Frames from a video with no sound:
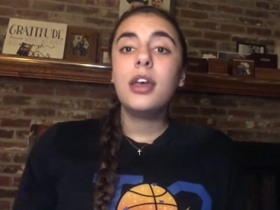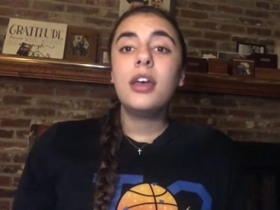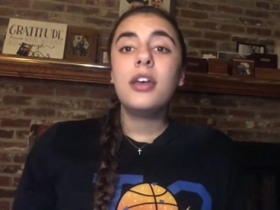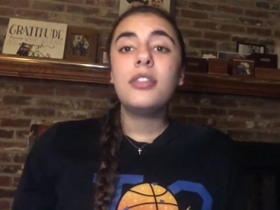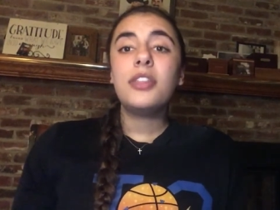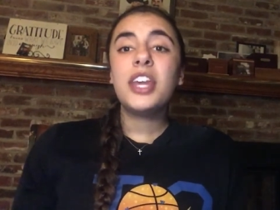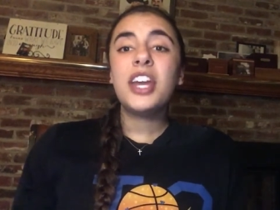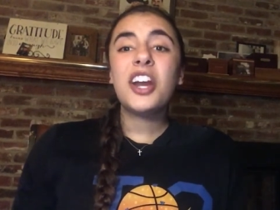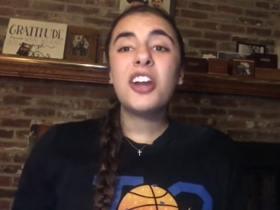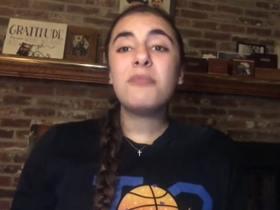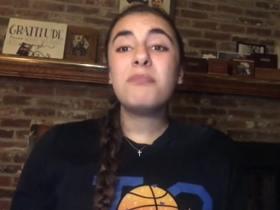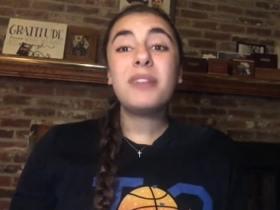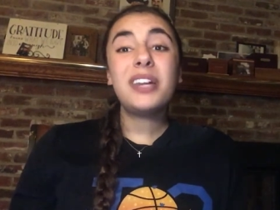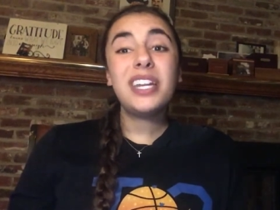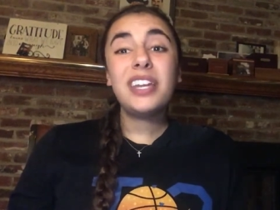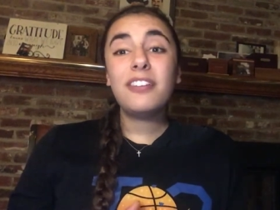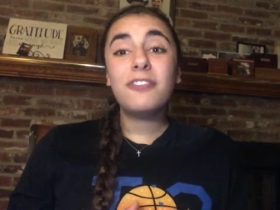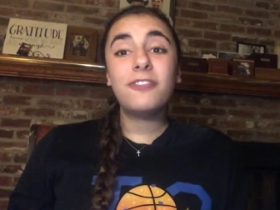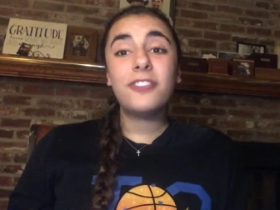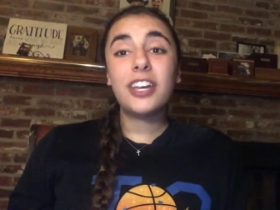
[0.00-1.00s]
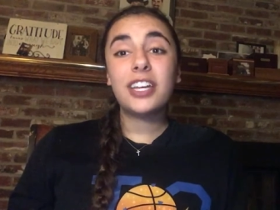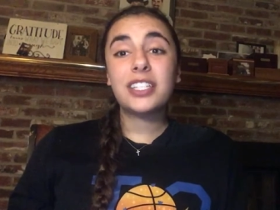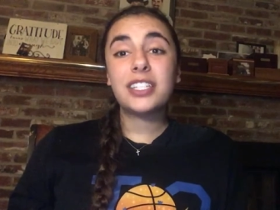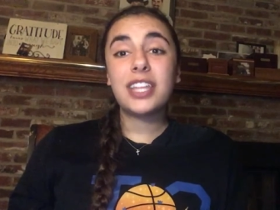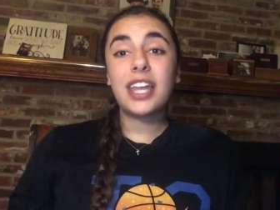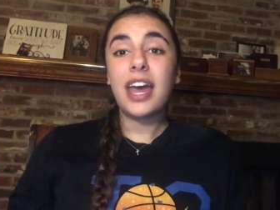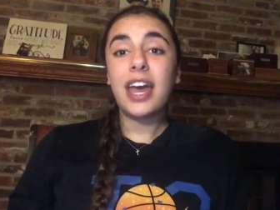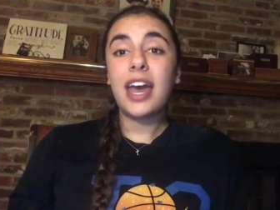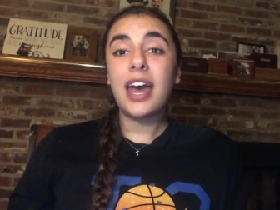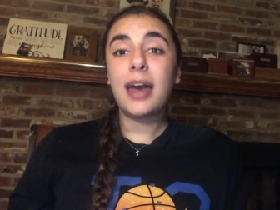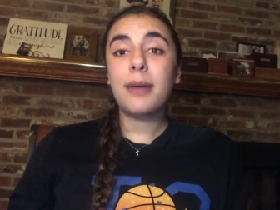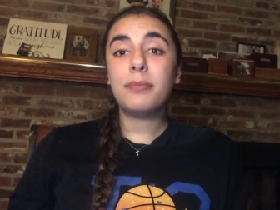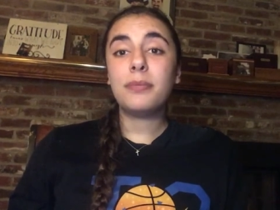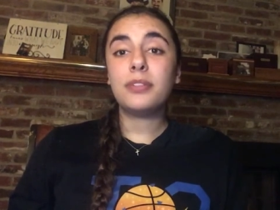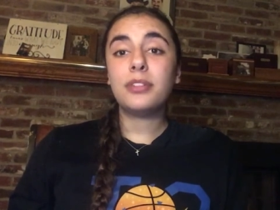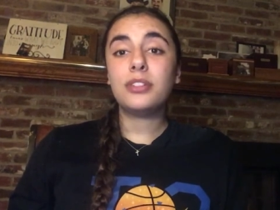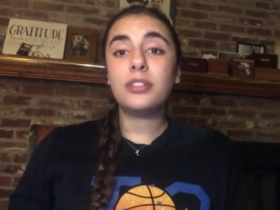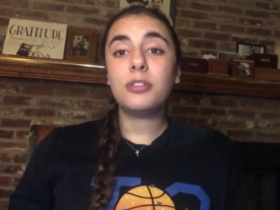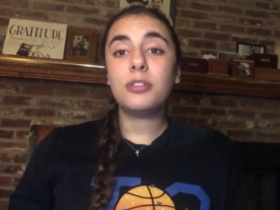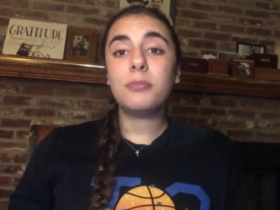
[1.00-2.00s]
There are many effects that
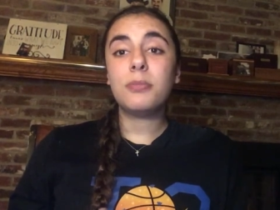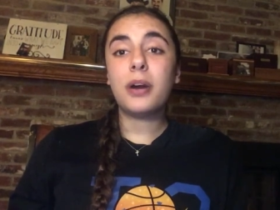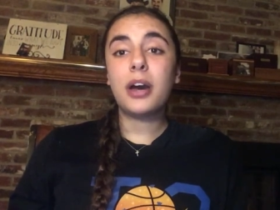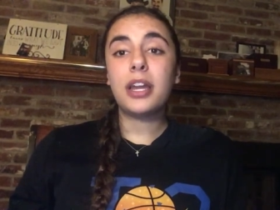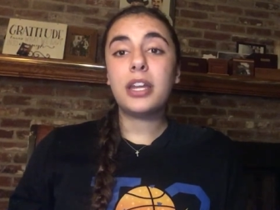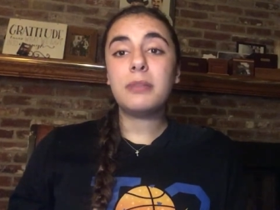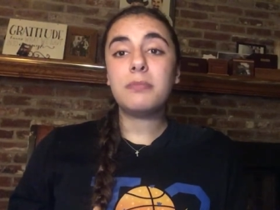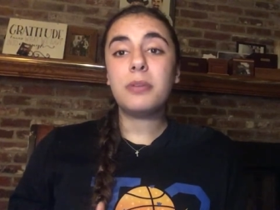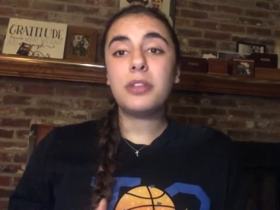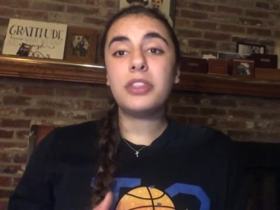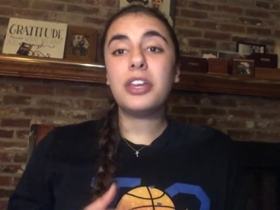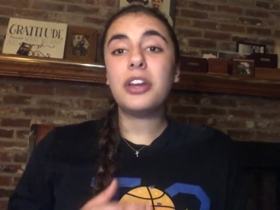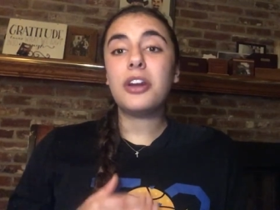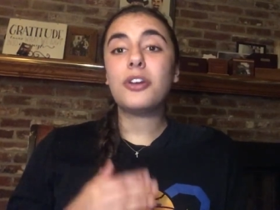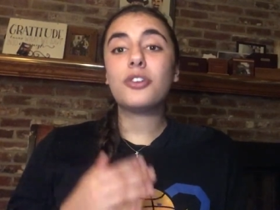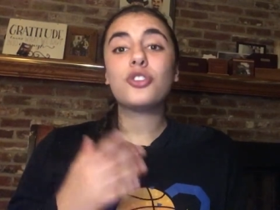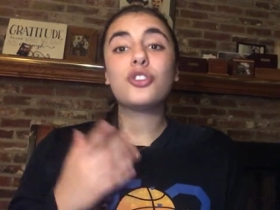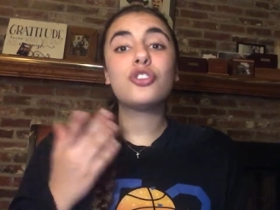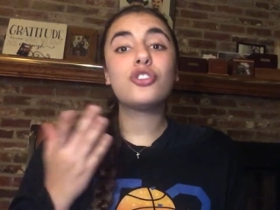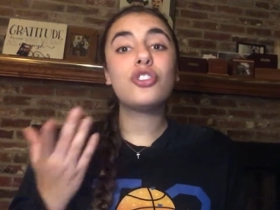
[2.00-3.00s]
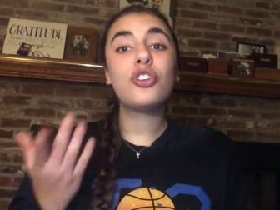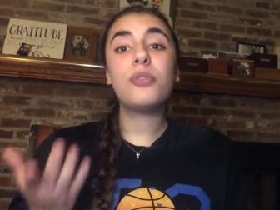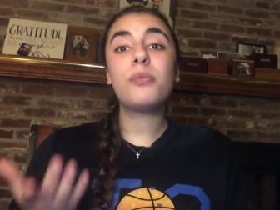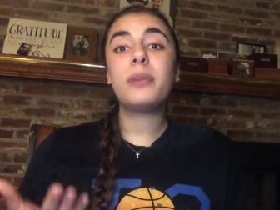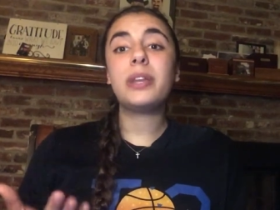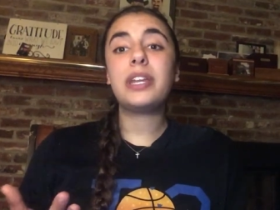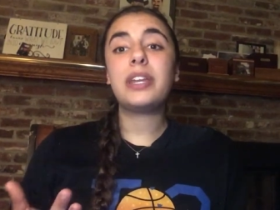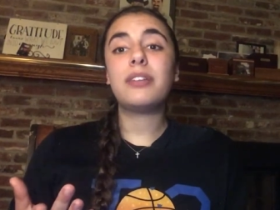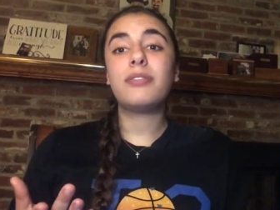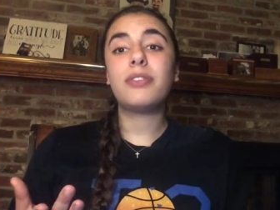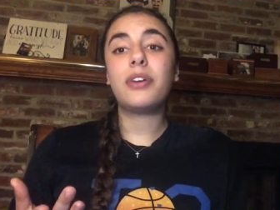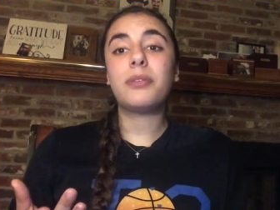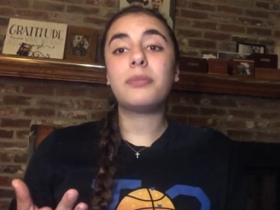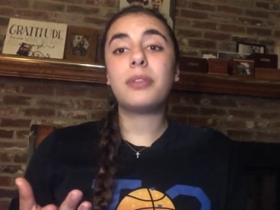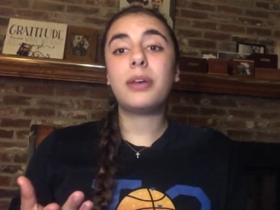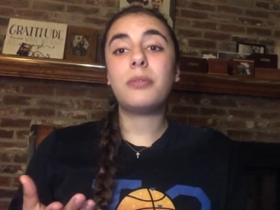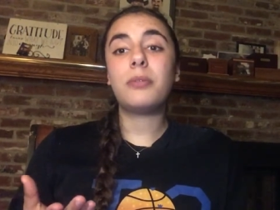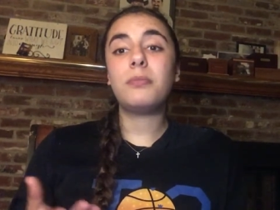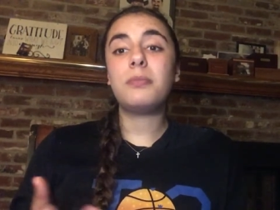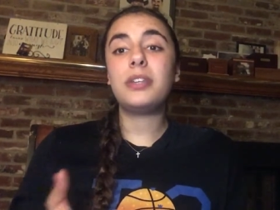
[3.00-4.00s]
happen to the body, but there are so many of them
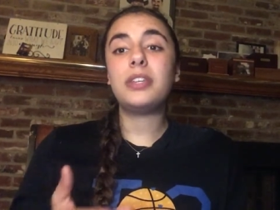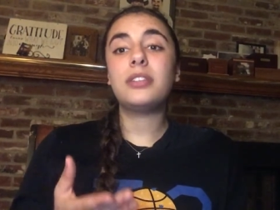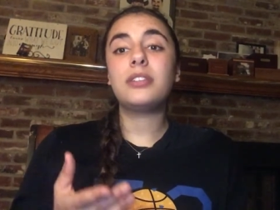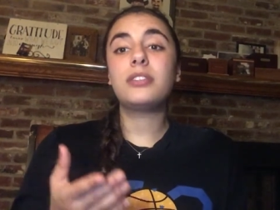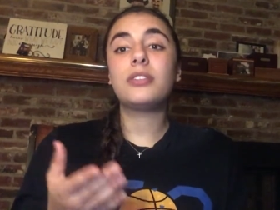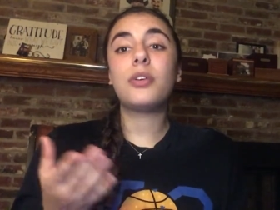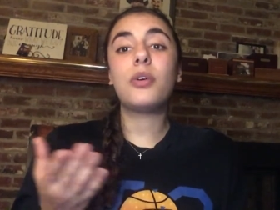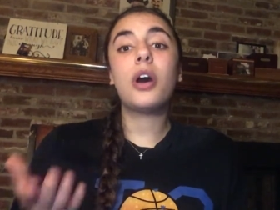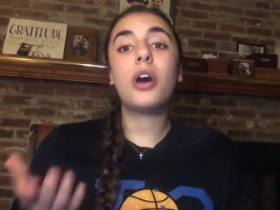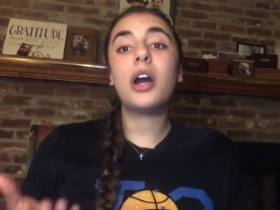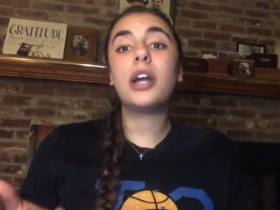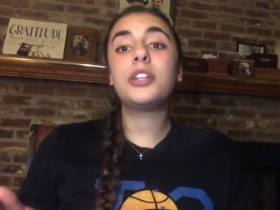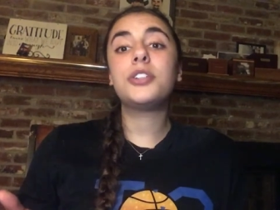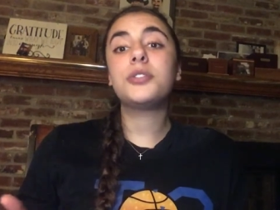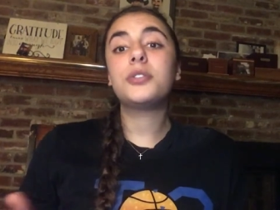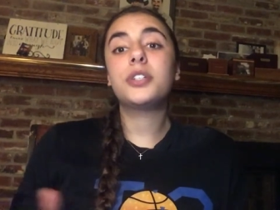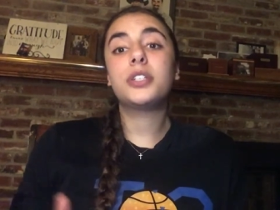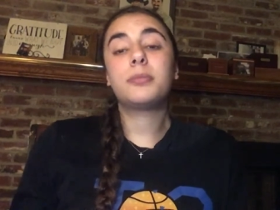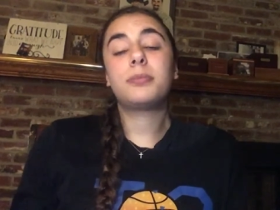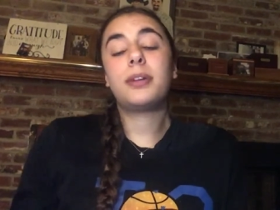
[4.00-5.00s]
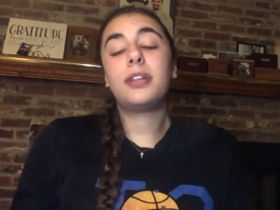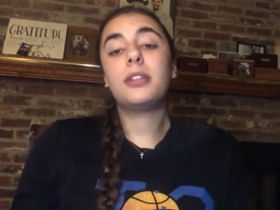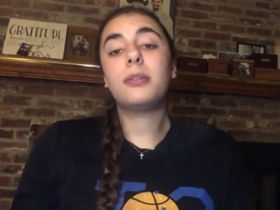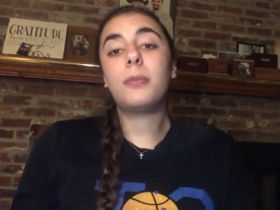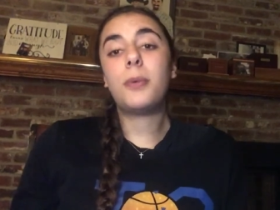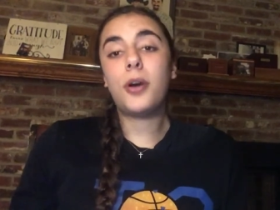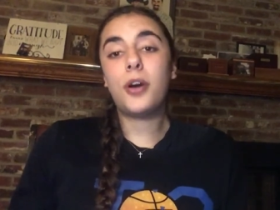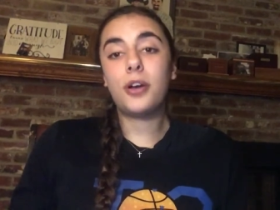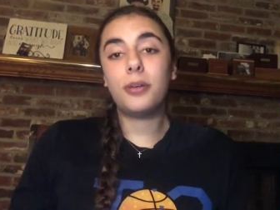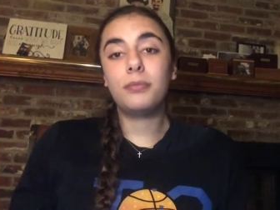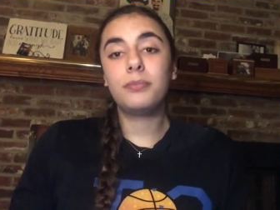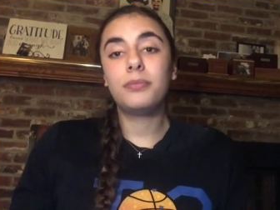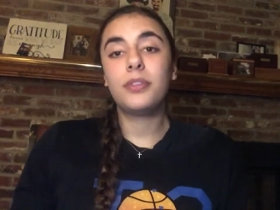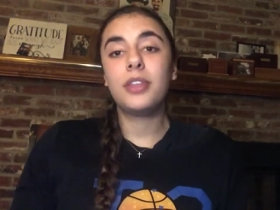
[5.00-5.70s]
that would be so hard to explain them all.